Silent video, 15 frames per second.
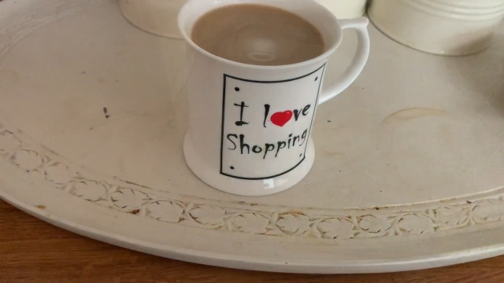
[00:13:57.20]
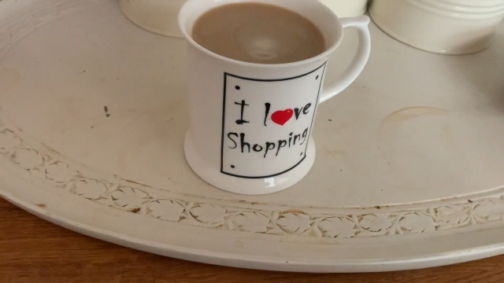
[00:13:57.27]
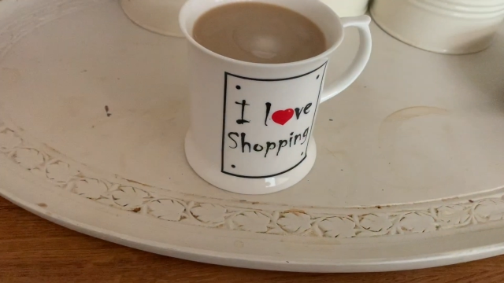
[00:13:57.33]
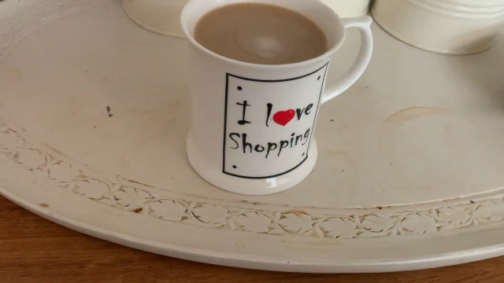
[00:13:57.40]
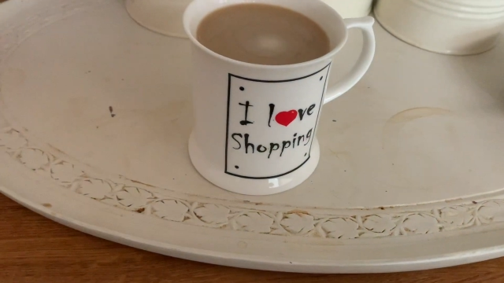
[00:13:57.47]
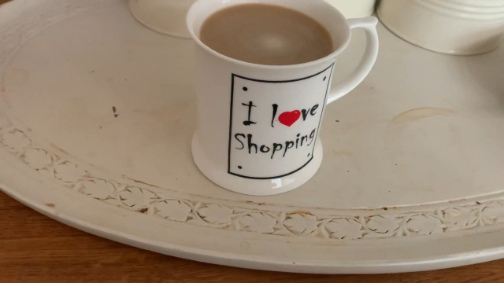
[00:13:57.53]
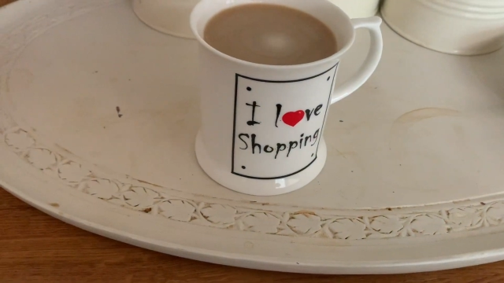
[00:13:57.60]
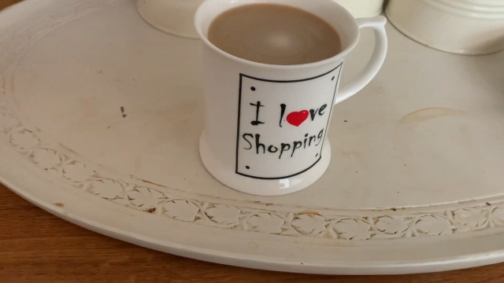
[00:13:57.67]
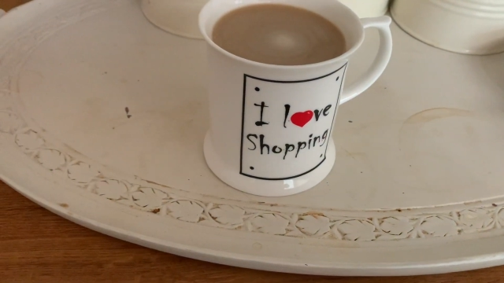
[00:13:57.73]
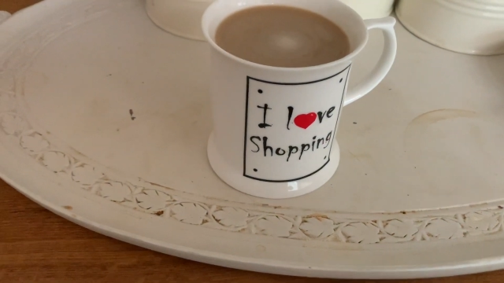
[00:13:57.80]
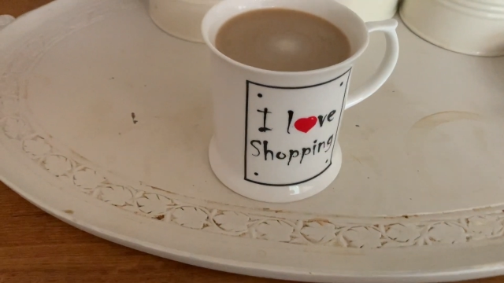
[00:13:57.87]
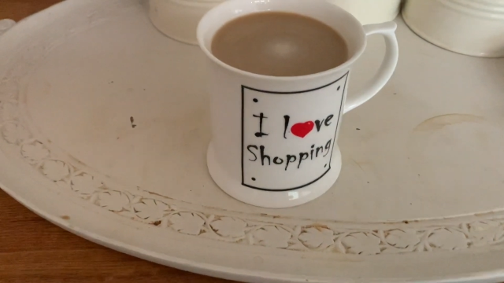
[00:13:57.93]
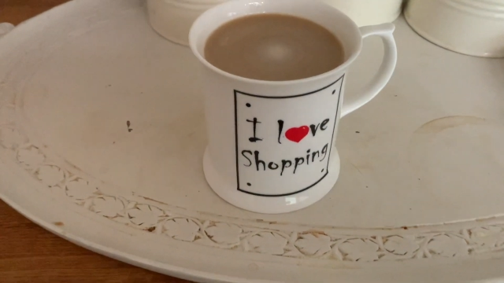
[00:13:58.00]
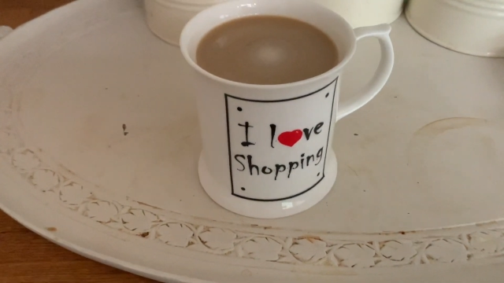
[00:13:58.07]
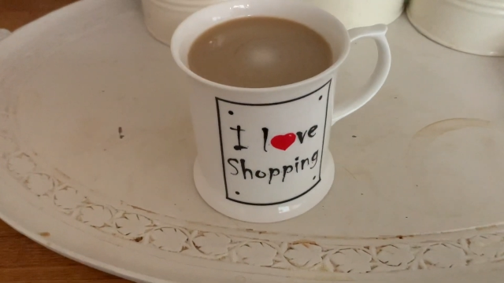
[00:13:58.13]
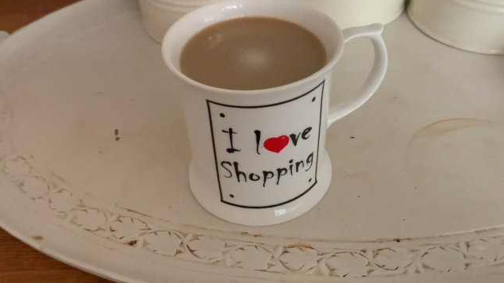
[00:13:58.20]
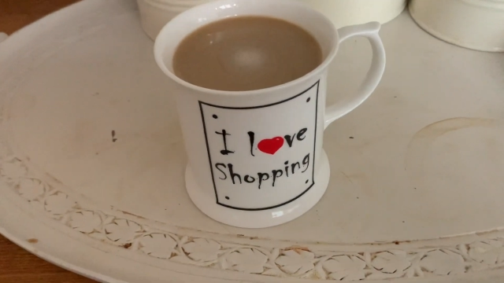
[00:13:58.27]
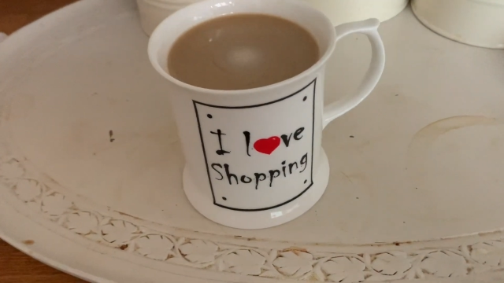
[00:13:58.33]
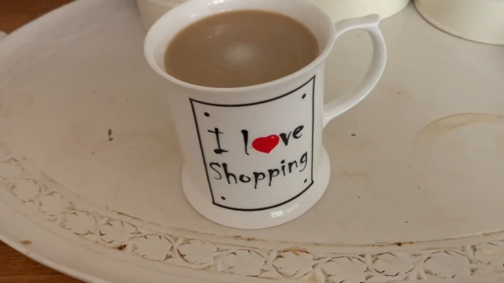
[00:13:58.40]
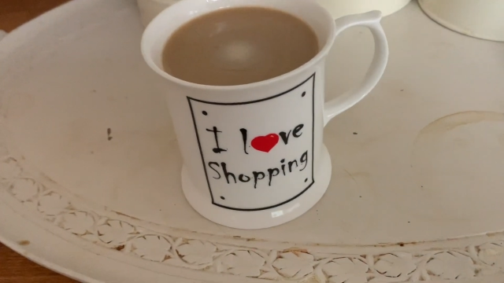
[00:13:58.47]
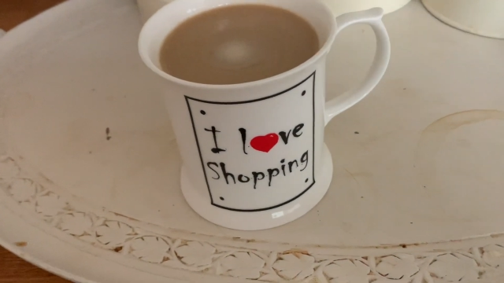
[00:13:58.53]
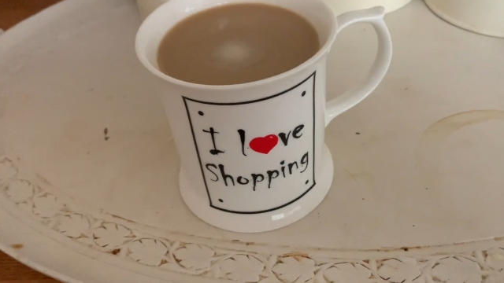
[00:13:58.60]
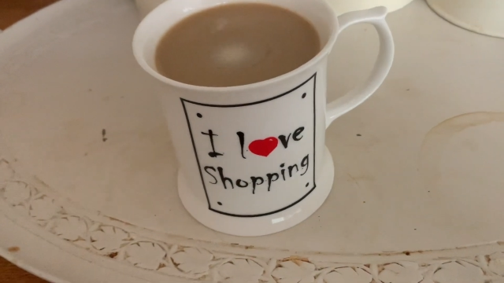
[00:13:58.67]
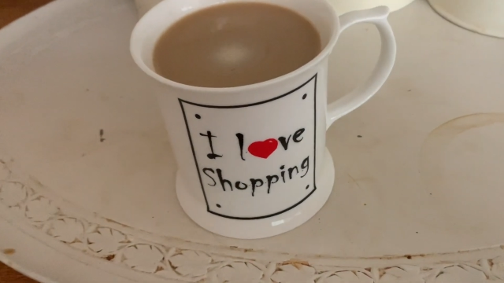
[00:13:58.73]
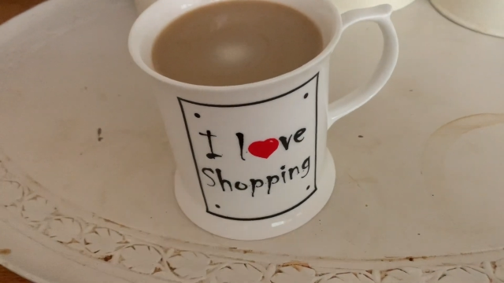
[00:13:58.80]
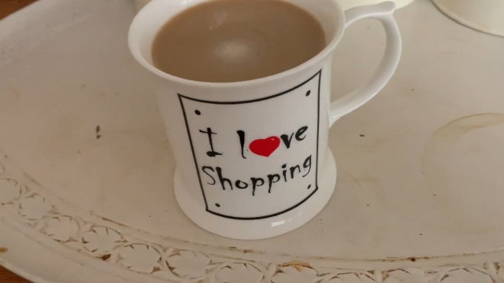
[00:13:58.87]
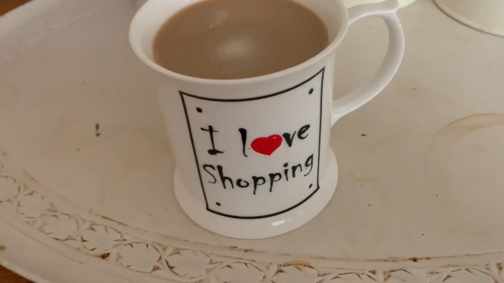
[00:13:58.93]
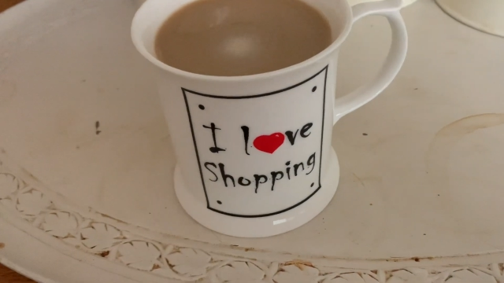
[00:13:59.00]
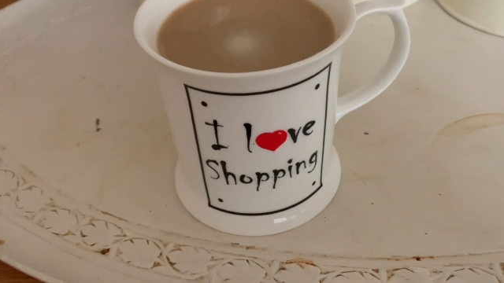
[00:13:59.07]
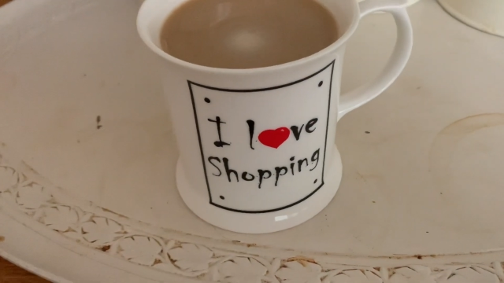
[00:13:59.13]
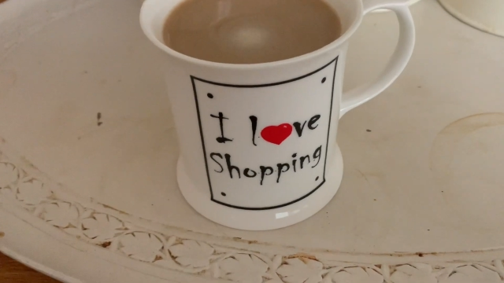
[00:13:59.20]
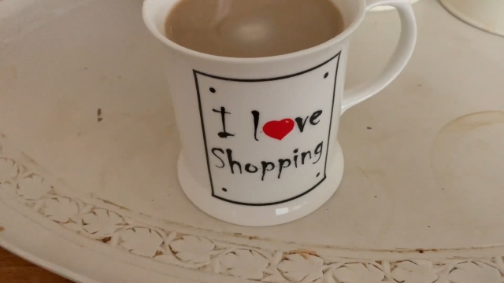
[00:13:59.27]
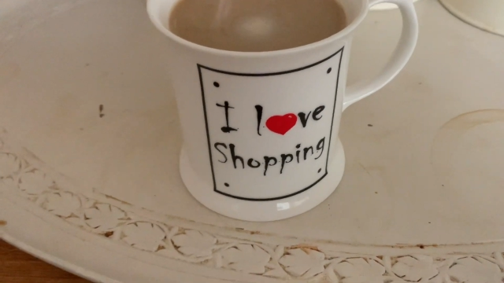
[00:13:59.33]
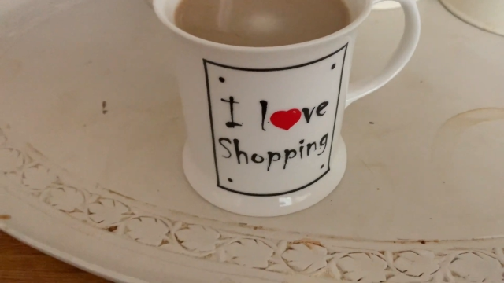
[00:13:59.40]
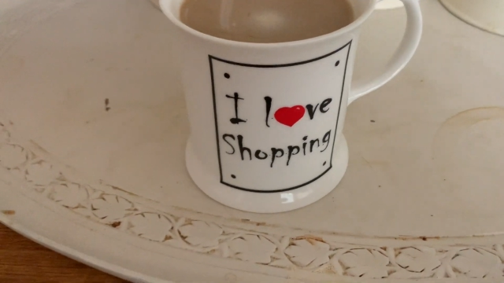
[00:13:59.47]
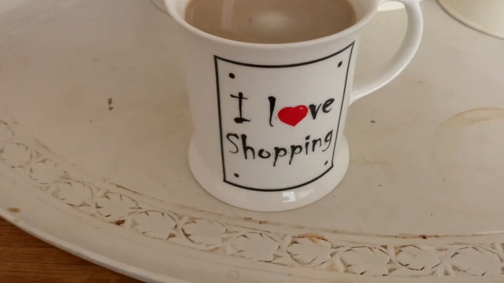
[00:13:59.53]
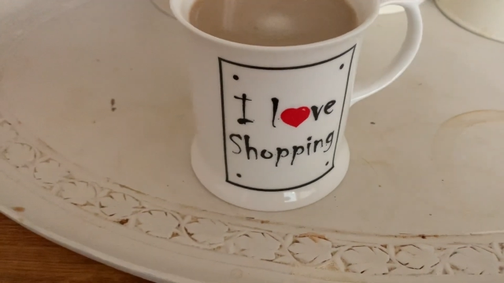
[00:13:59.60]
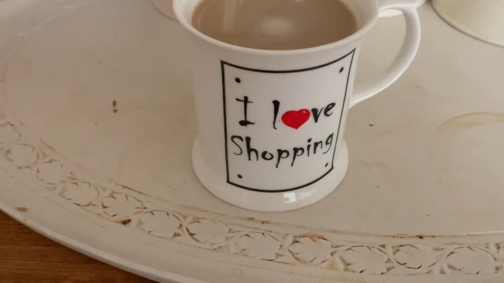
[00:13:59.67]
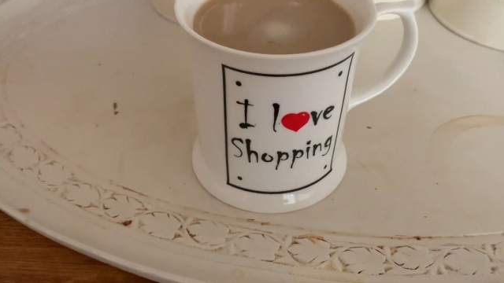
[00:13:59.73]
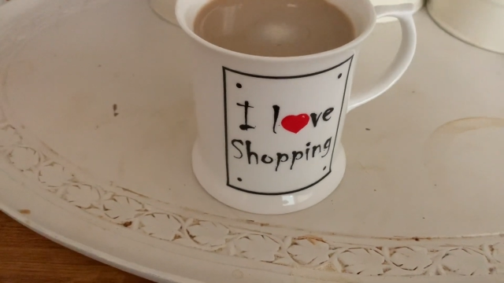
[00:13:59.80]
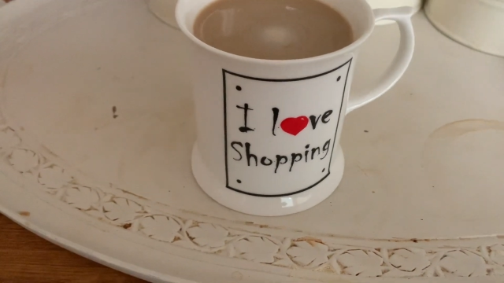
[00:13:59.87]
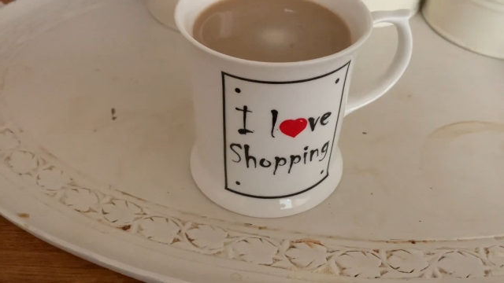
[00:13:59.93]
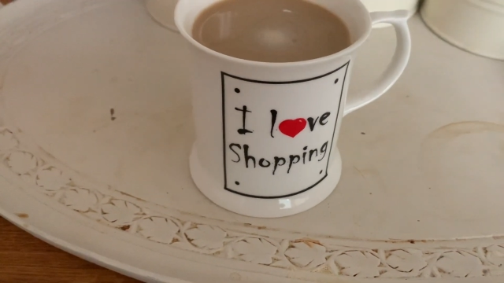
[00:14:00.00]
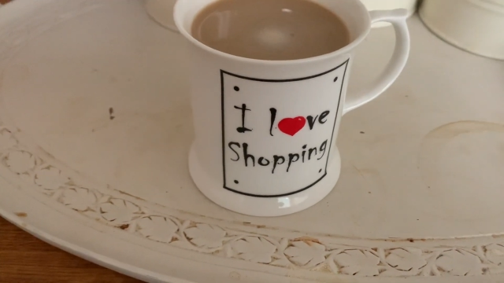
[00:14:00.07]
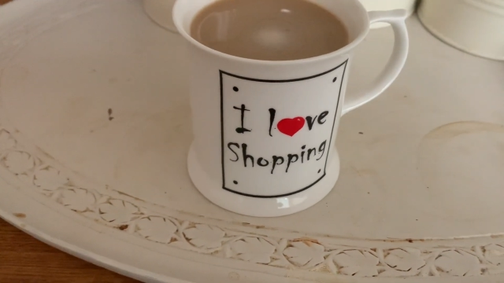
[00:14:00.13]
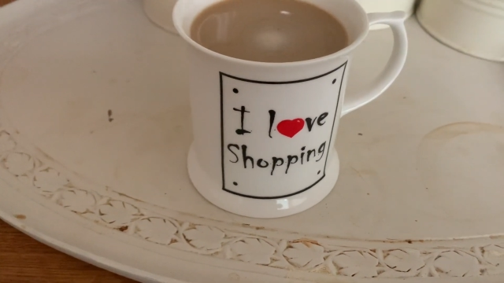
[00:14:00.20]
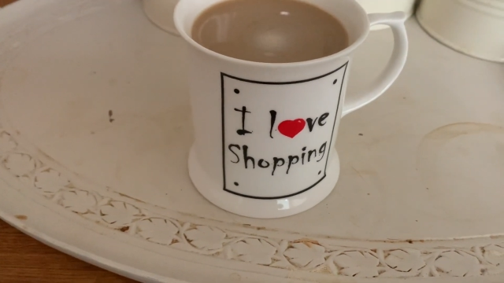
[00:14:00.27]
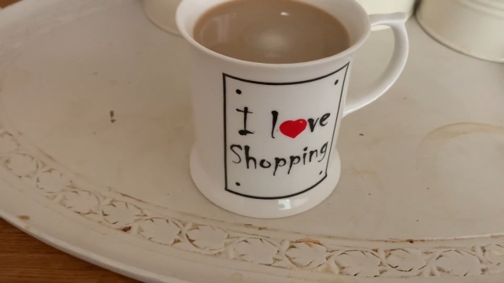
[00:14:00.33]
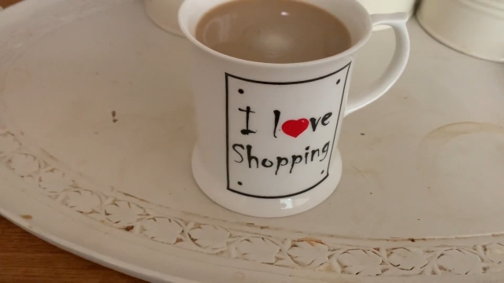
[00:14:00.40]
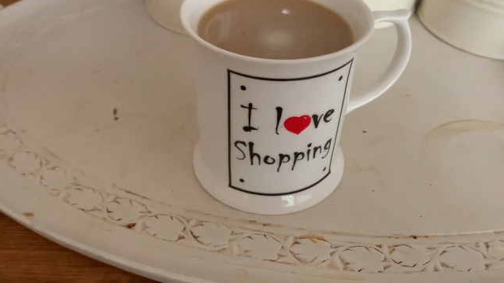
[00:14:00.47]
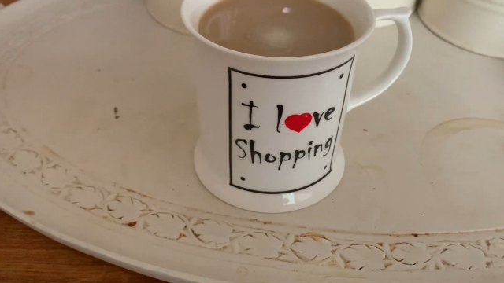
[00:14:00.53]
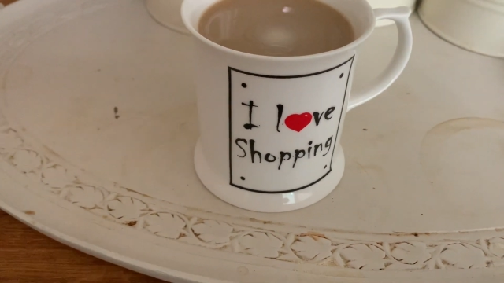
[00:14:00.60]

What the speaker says: [unreadable: no face in view]